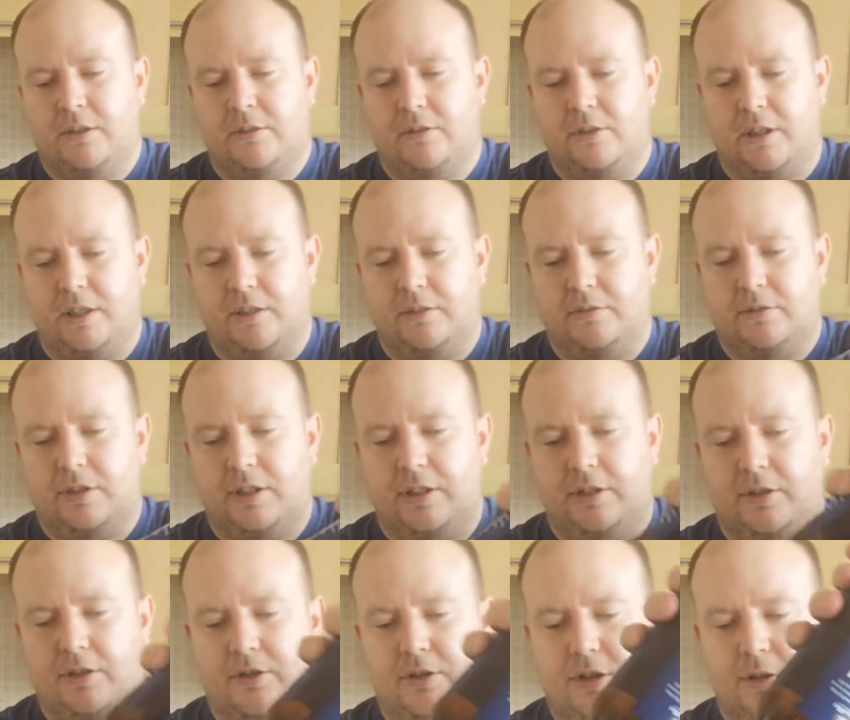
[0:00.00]
Right, trying to
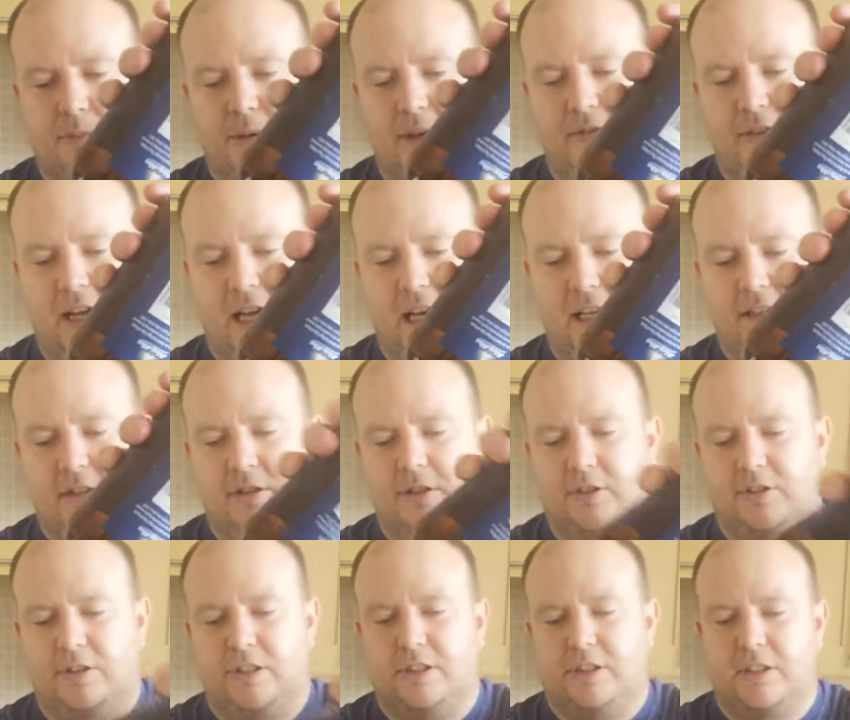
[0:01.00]
encourage a bit of a head
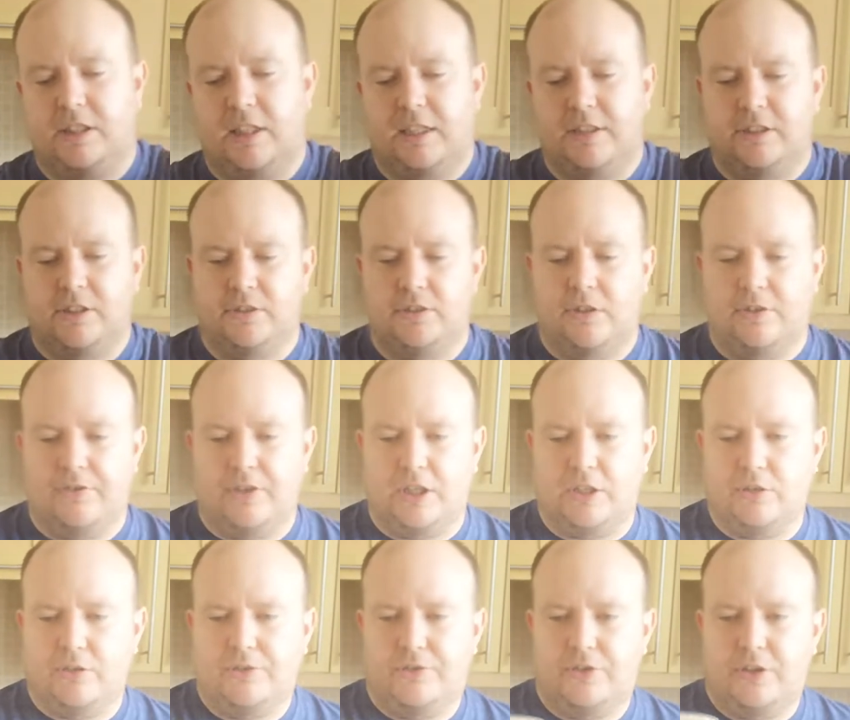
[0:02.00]
because this glass is not very
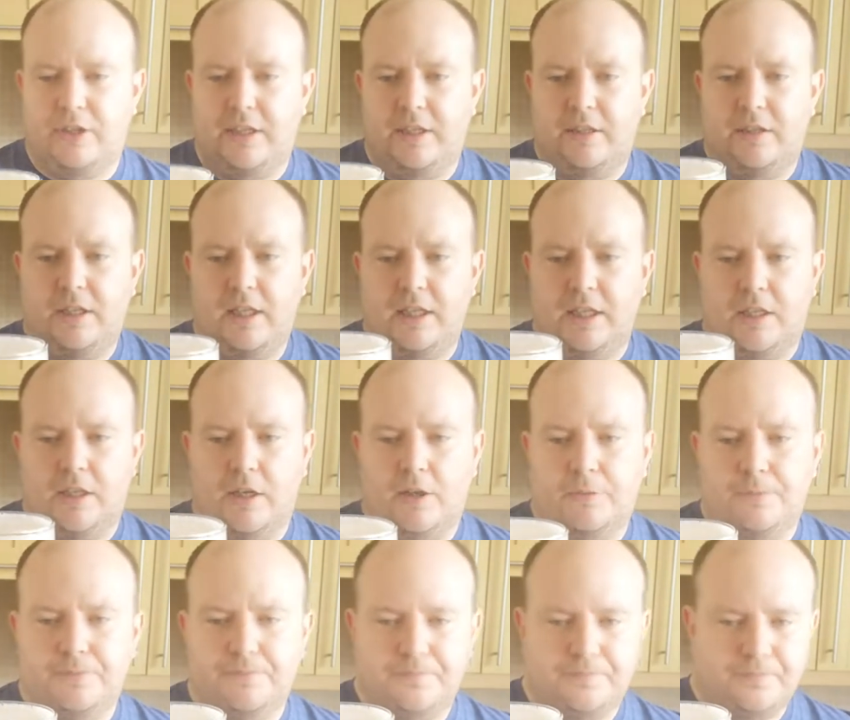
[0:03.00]
good for it. There you
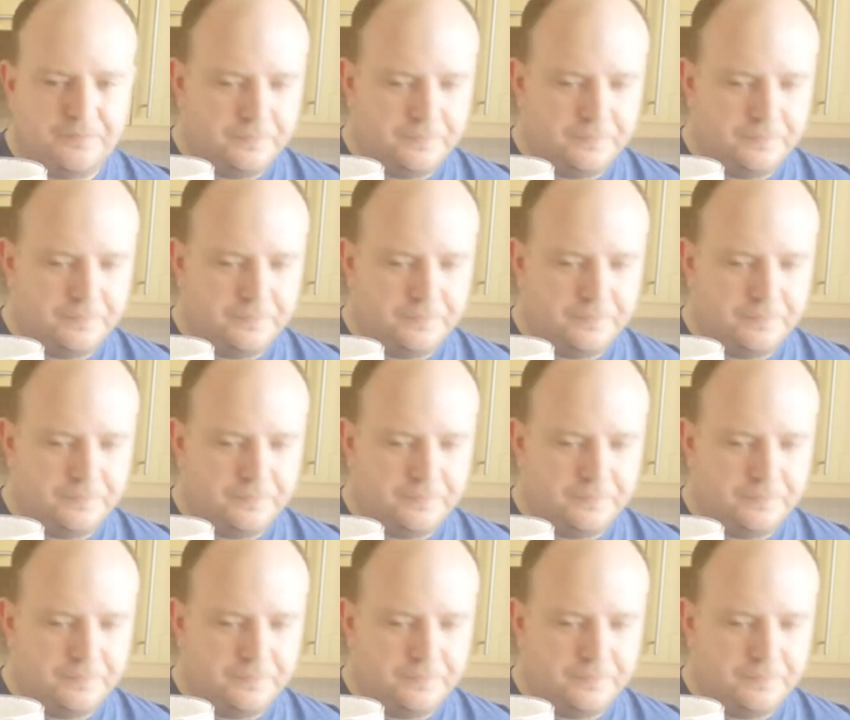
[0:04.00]
go.